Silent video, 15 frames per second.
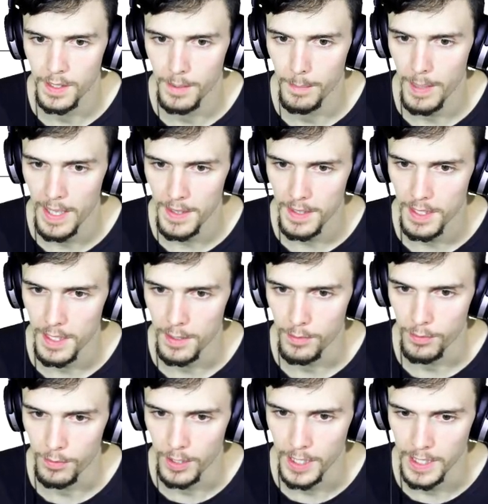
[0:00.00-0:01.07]
the math
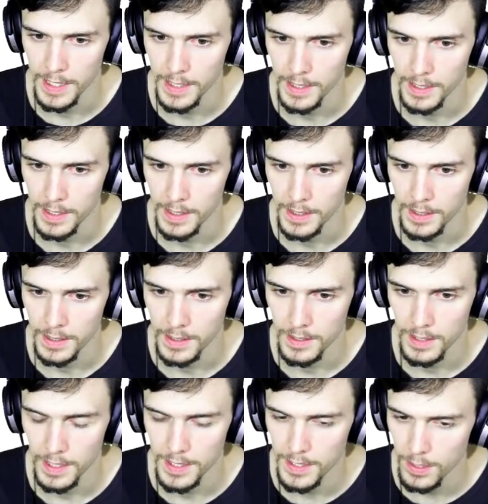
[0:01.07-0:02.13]
F, right?
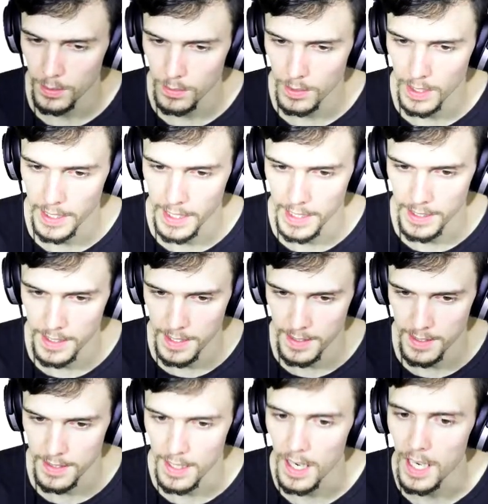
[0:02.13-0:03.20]
I still like, it says
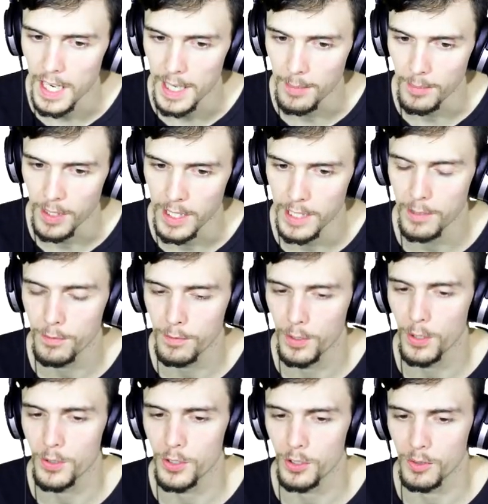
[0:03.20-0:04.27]
time, right?
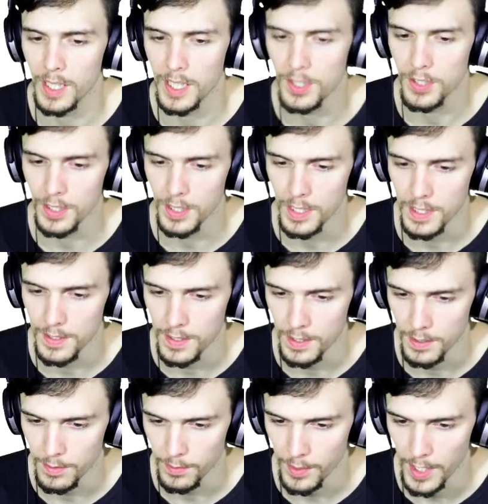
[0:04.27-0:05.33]
Float duration is the
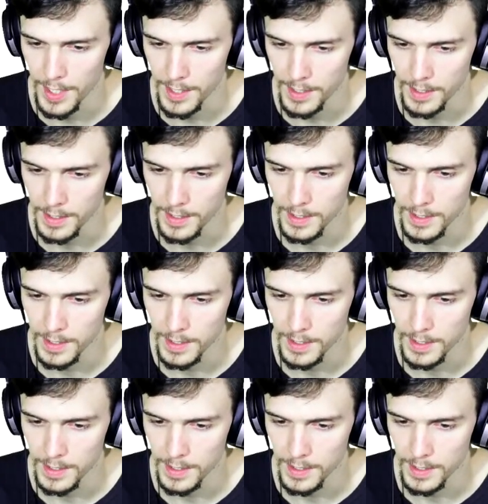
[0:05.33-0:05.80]
divider.